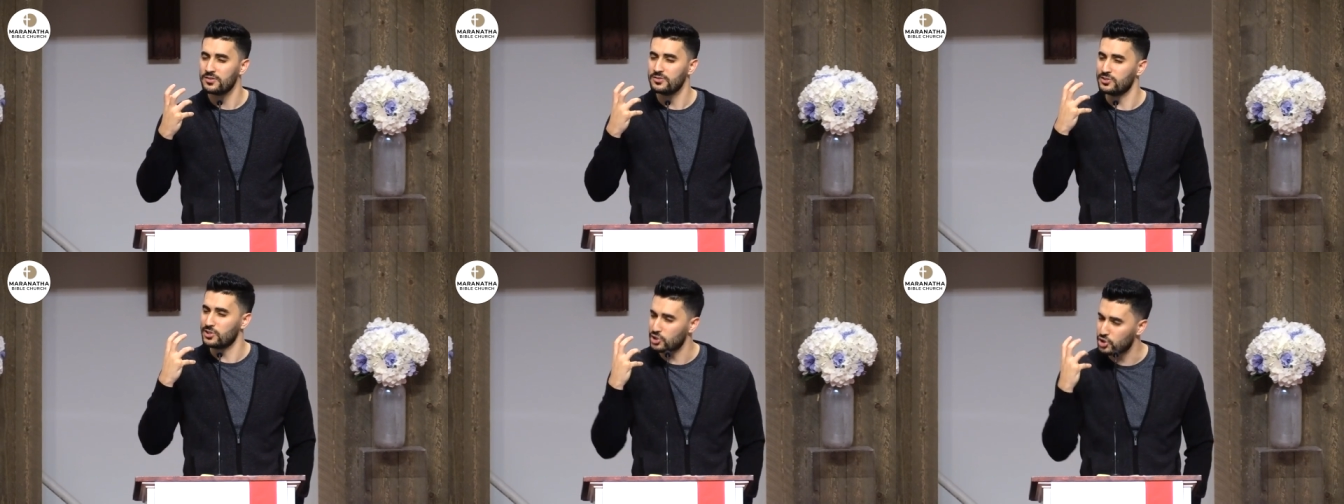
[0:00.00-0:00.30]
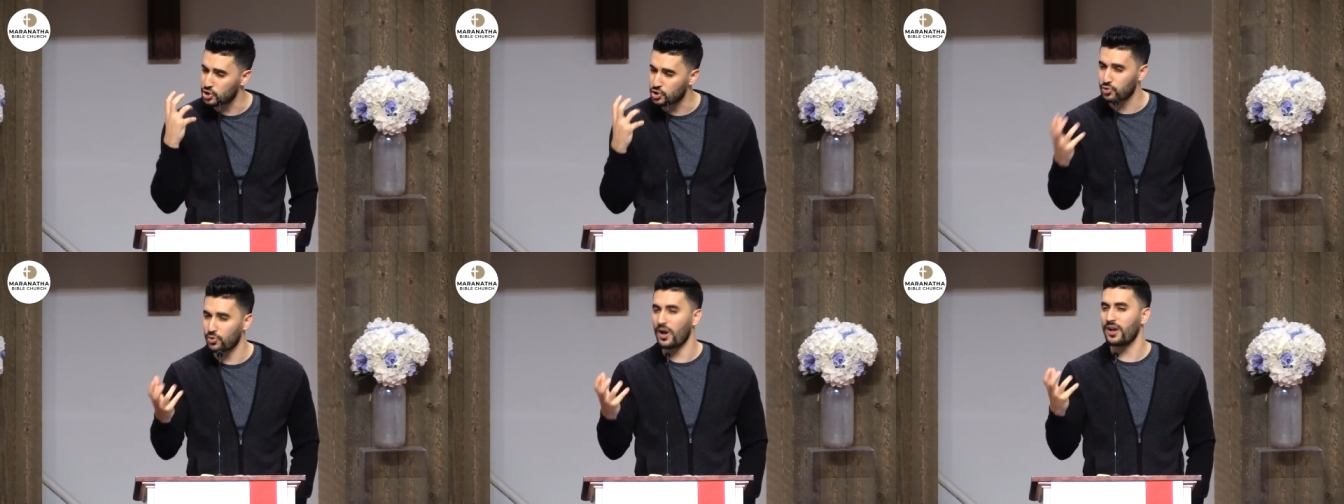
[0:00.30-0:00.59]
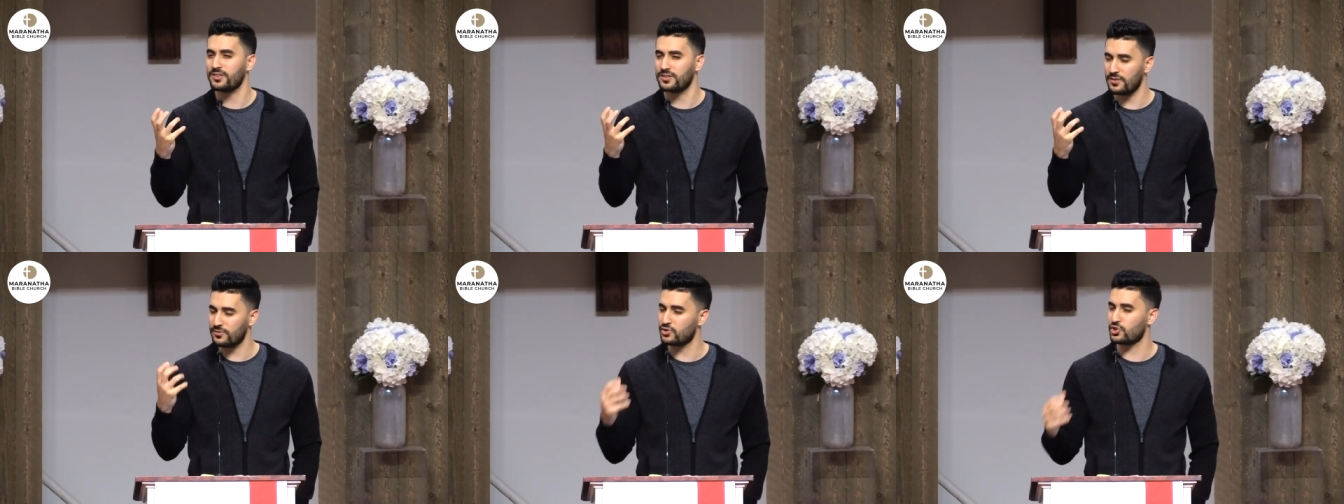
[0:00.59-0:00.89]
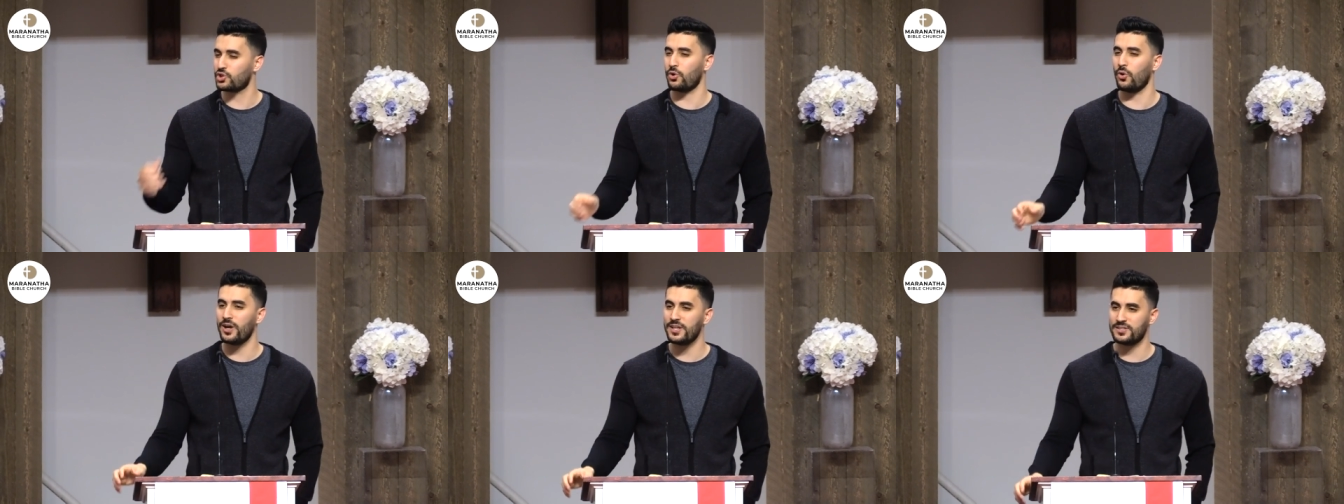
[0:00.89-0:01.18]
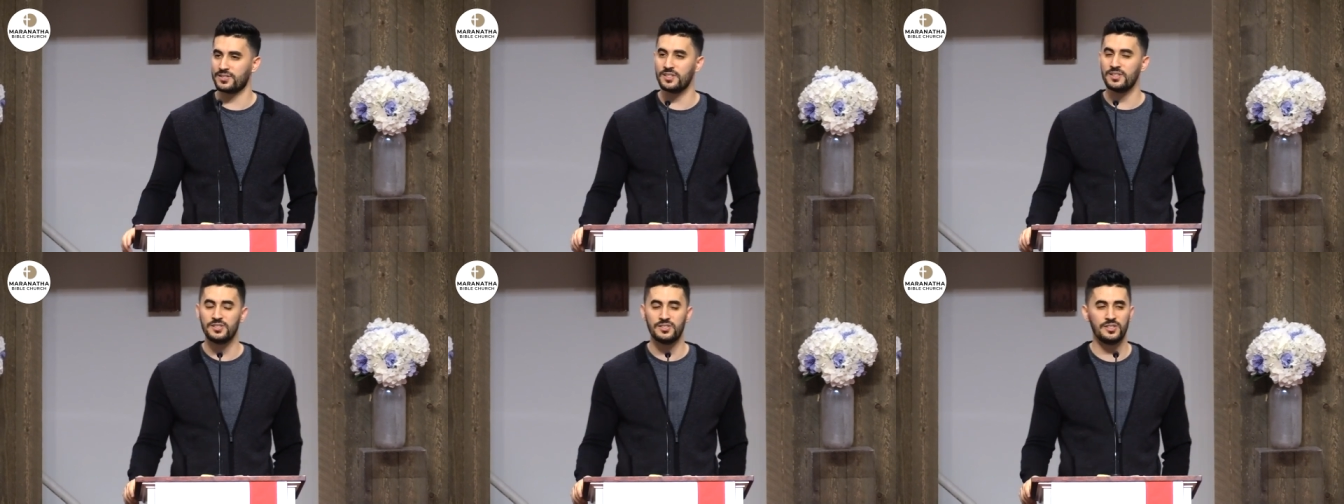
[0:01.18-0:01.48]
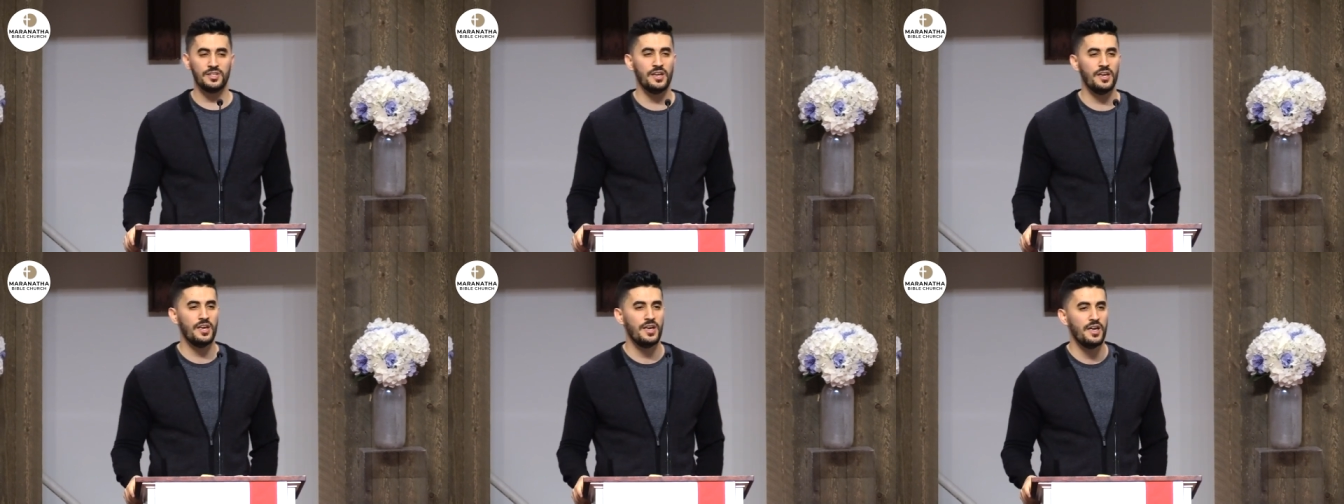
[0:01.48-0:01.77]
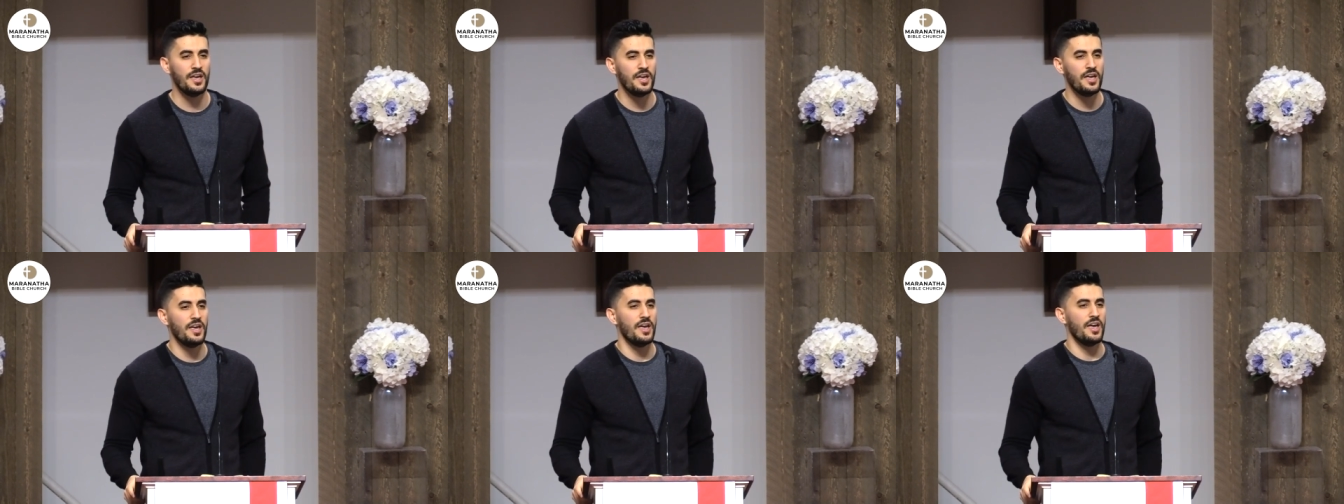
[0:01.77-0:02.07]
destructive choices,
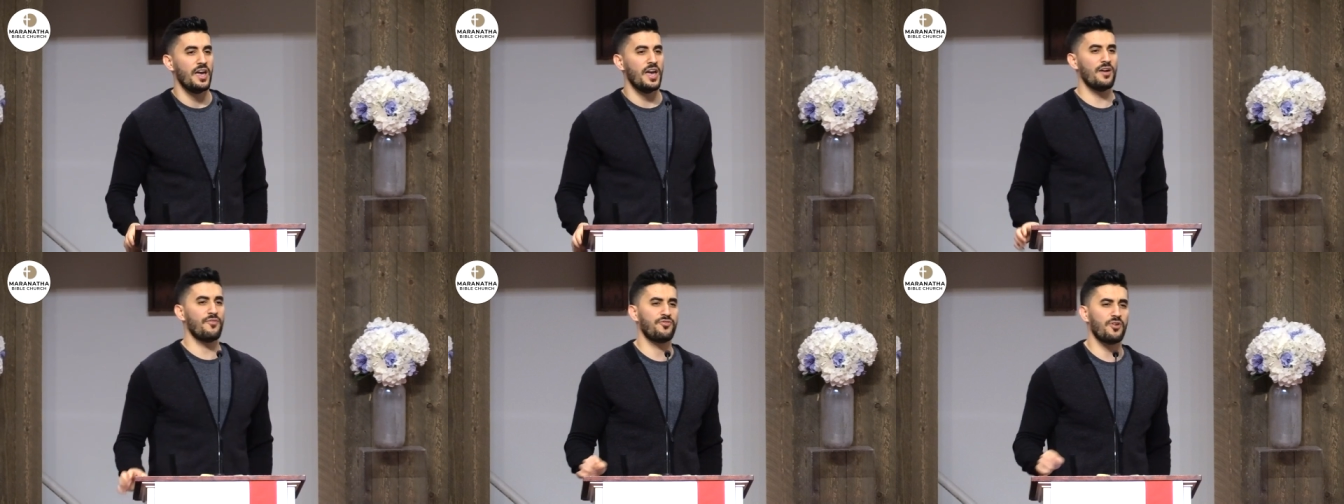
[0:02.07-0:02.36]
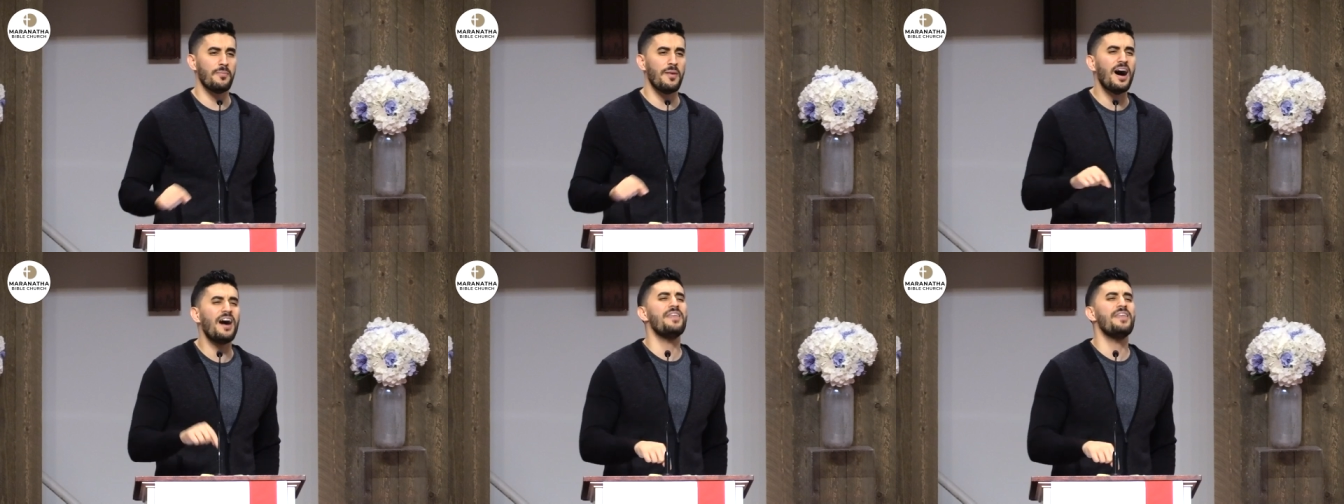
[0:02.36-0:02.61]
and from